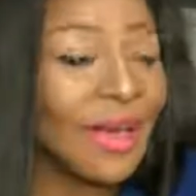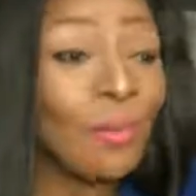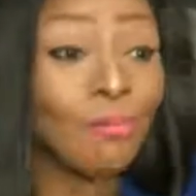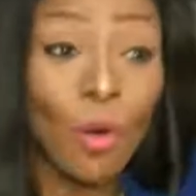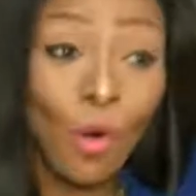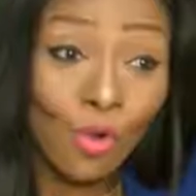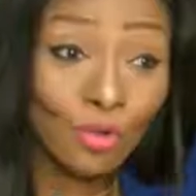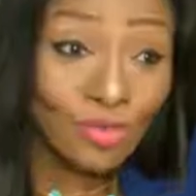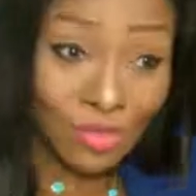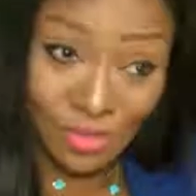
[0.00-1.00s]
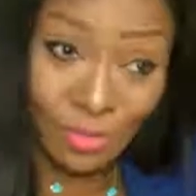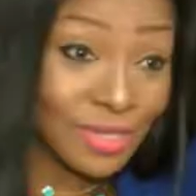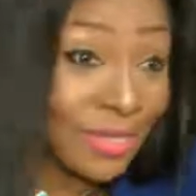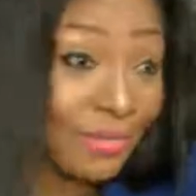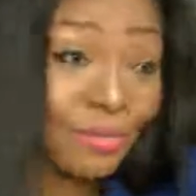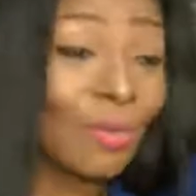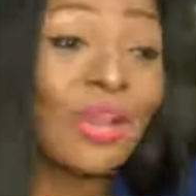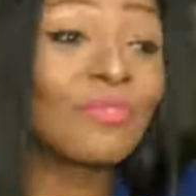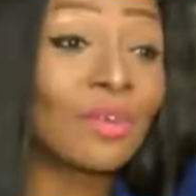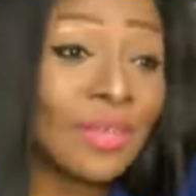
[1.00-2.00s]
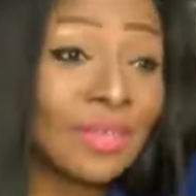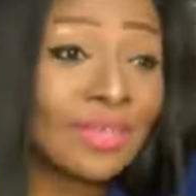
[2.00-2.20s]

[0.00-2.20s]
malls, whatever it